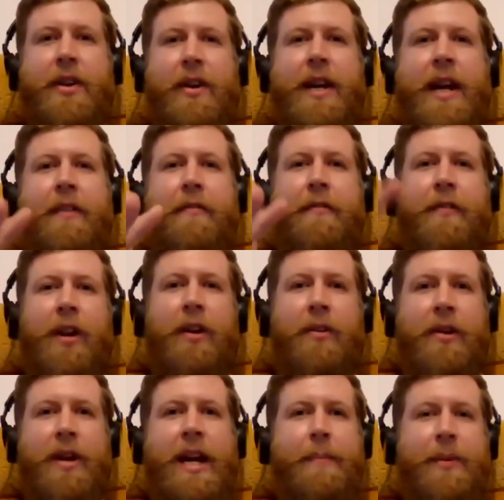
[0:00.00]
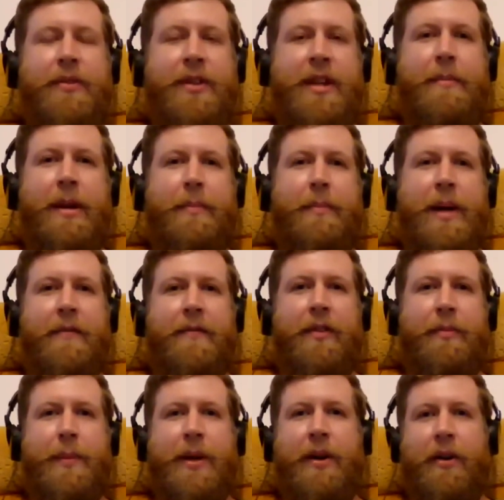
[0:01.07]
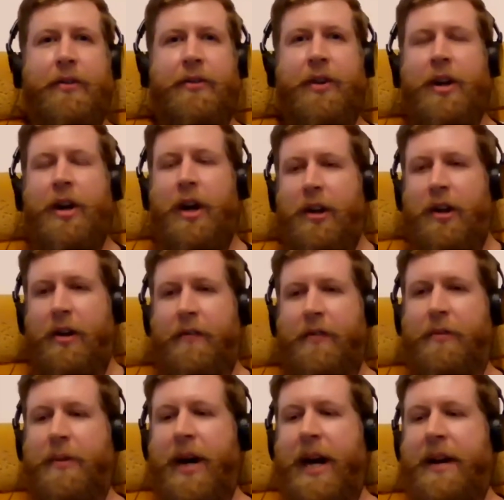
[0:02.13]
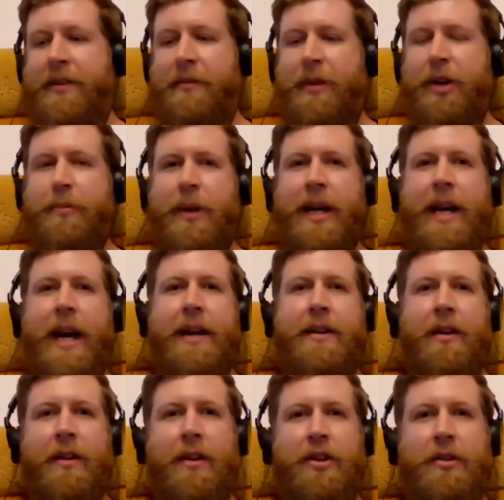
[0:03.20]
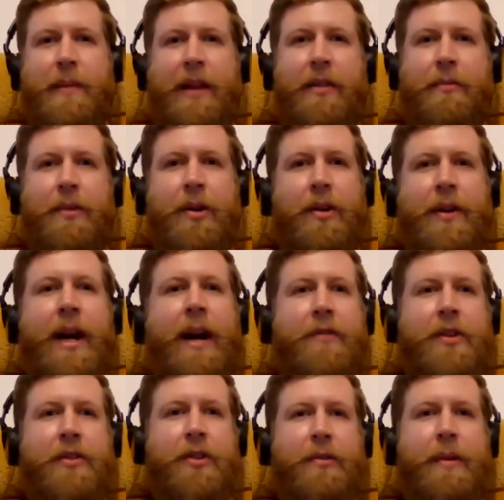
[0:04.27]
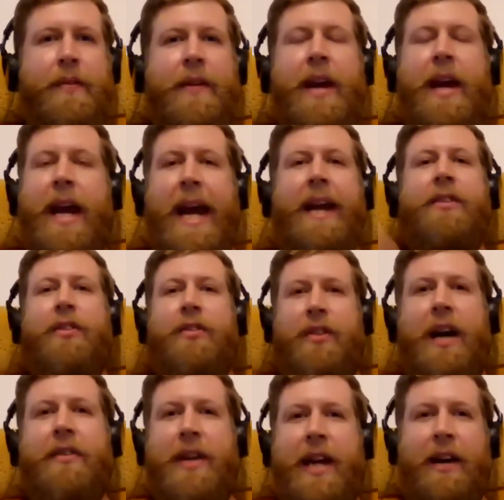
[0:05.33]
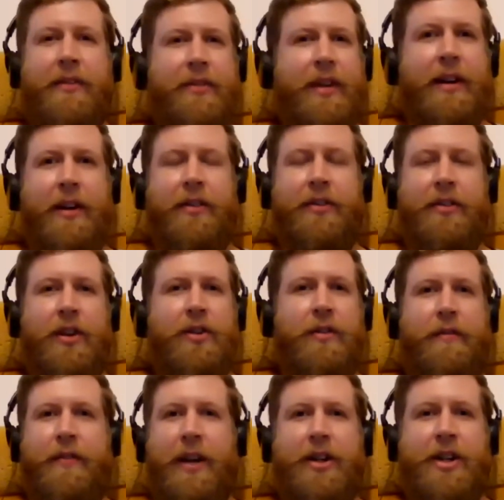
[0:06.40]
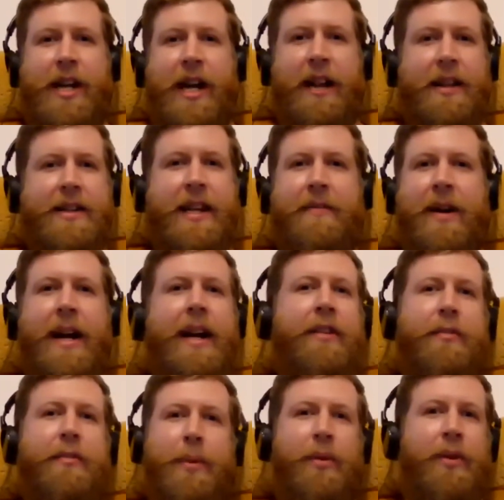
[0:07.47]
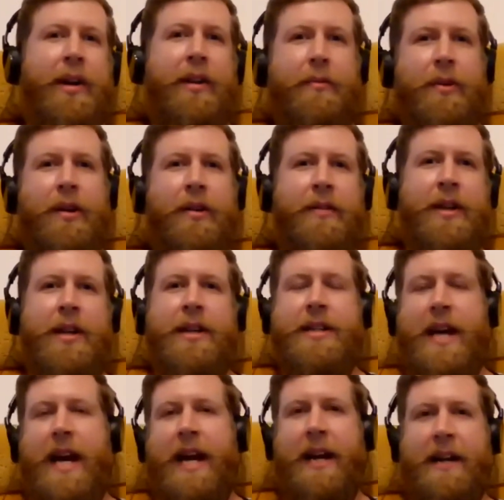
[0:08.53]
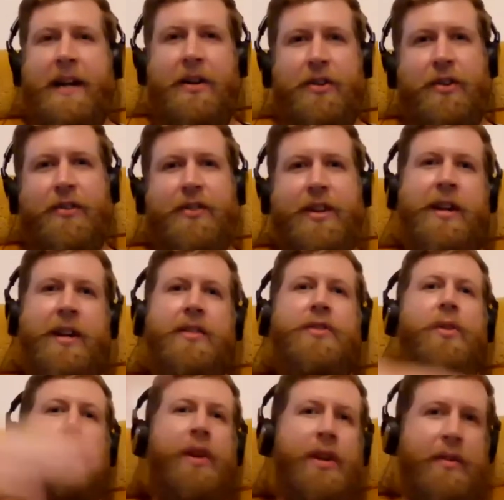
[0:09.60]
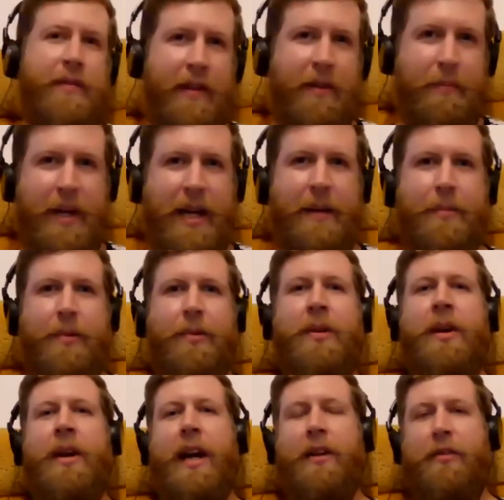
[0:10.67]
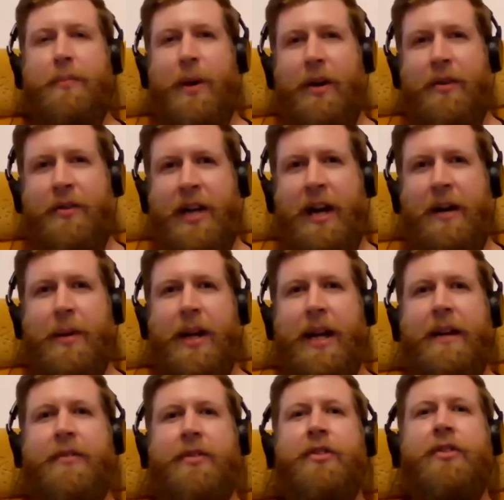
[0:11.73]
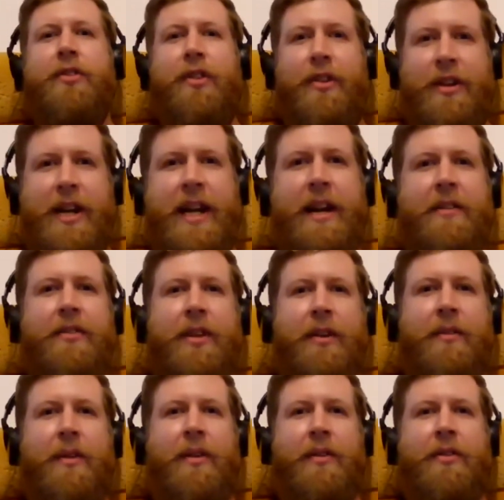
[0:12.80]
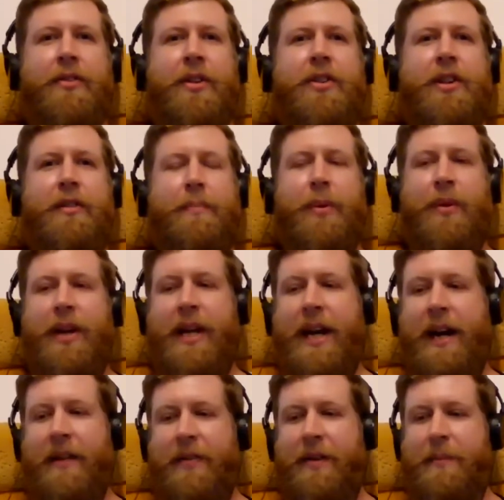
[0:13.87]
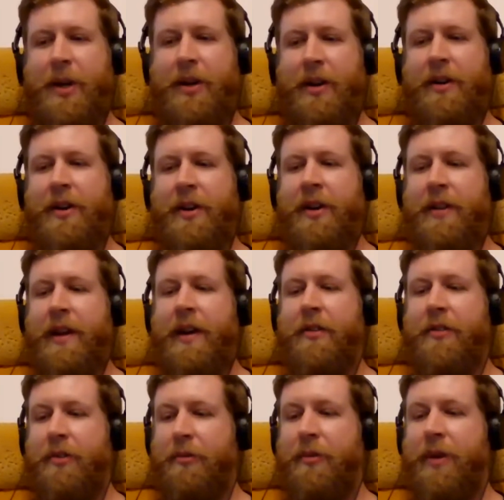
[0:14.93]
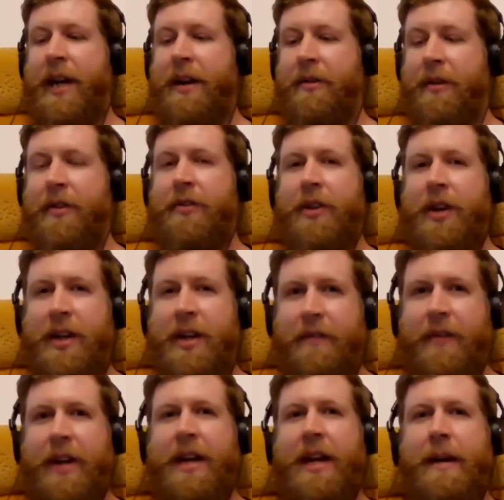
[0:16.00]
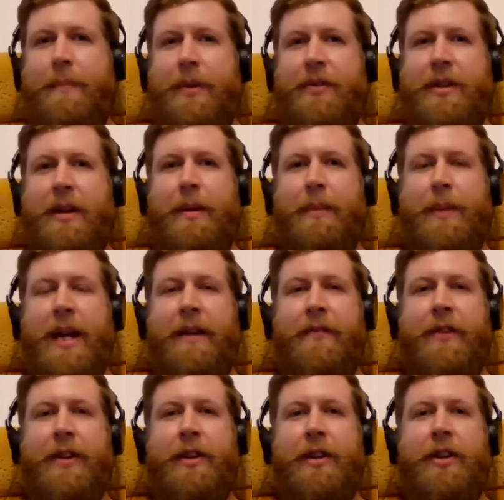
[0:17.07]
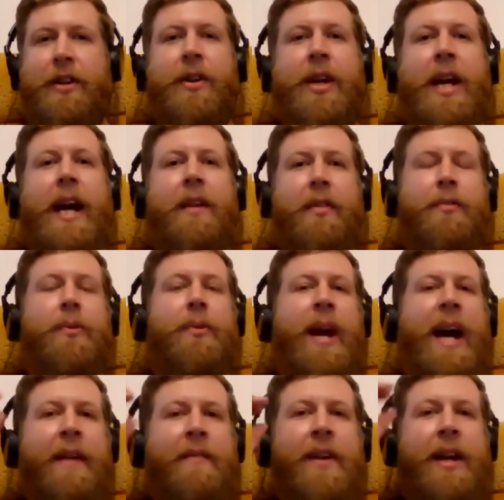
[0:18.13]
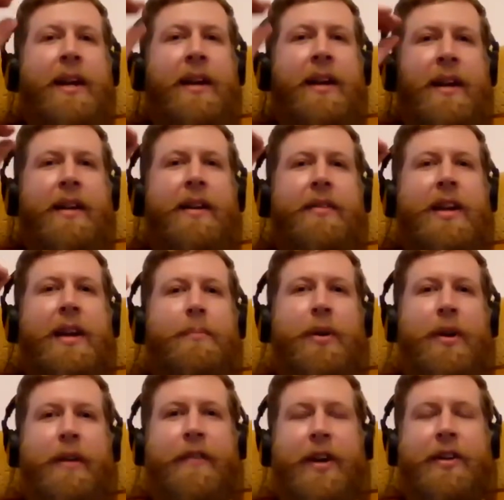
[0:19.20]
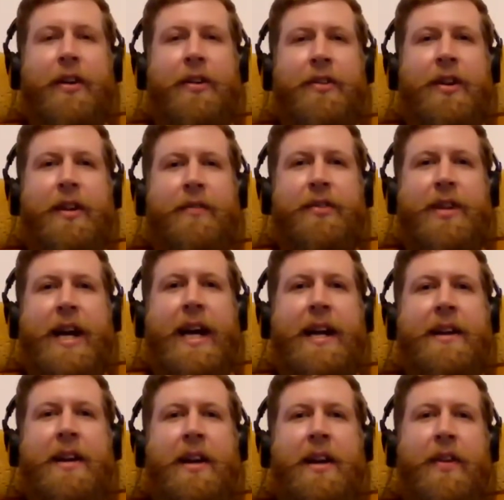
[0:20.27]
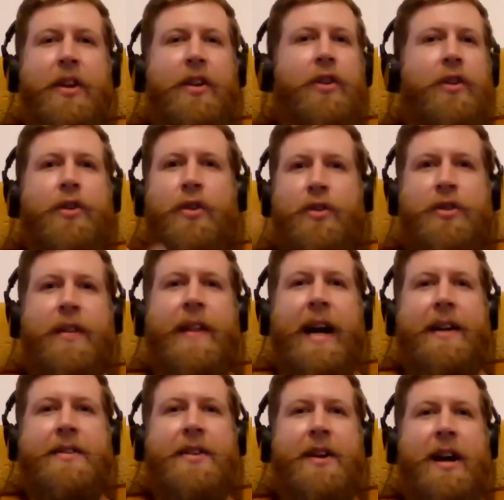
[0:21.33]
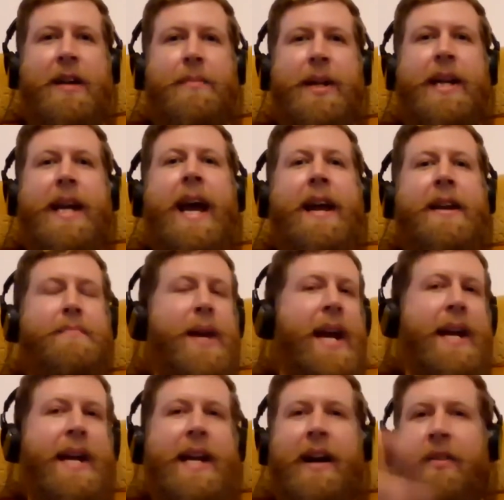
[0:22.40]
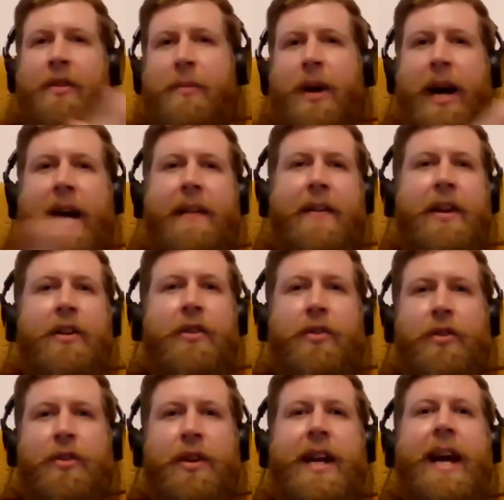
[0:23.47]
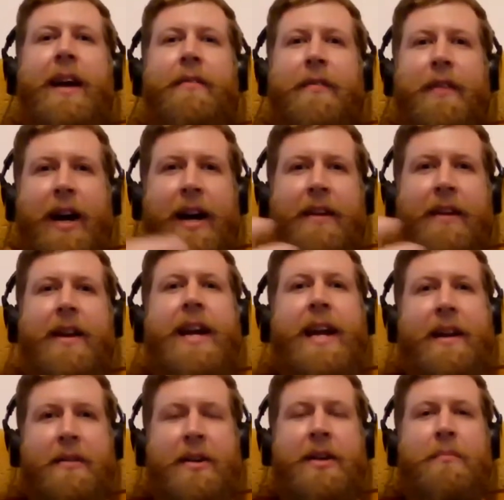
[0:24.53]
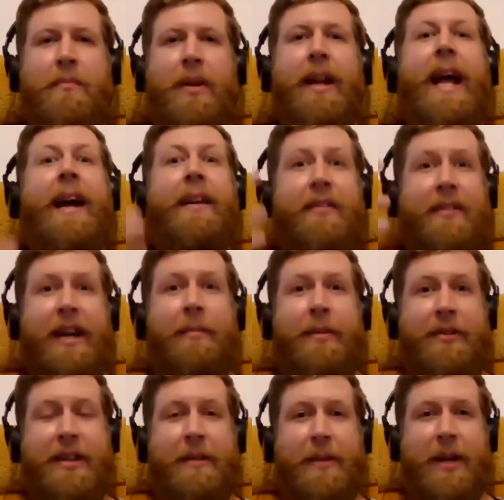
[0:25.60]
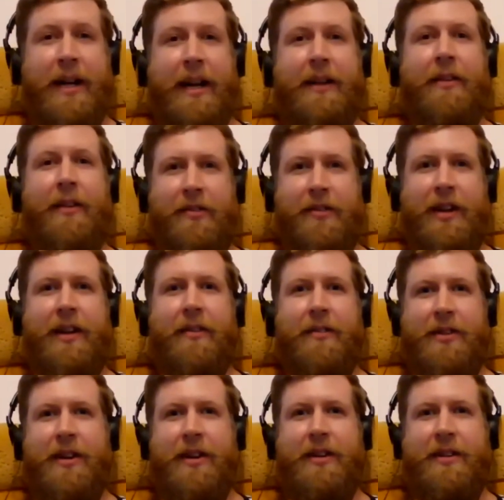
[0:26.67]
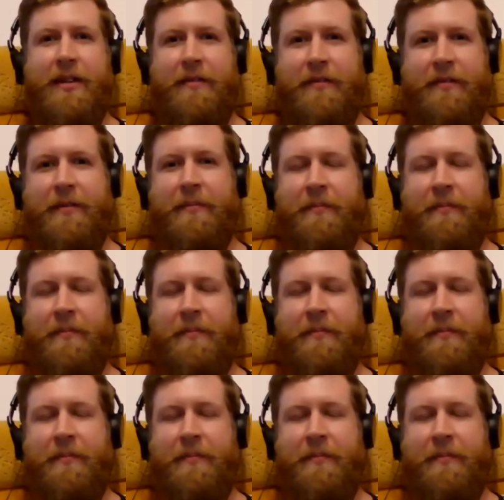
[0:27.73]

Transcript: is going to have flow on epistemic benefits because a lot of the ways in which we gain knowledge about the world have to do with exercising our psychosocial functionality, right? Exploring the world, taking an interest in it, talking to other people, exposing our beliefs to scrutiny, and so on. So she's pointing out that, you know, there is a real and significant epistemic benefit that you get through having this imperfect cognitive state that you couldn't at that time get any other way, that you couldn't get via any less epistemically costly alternative.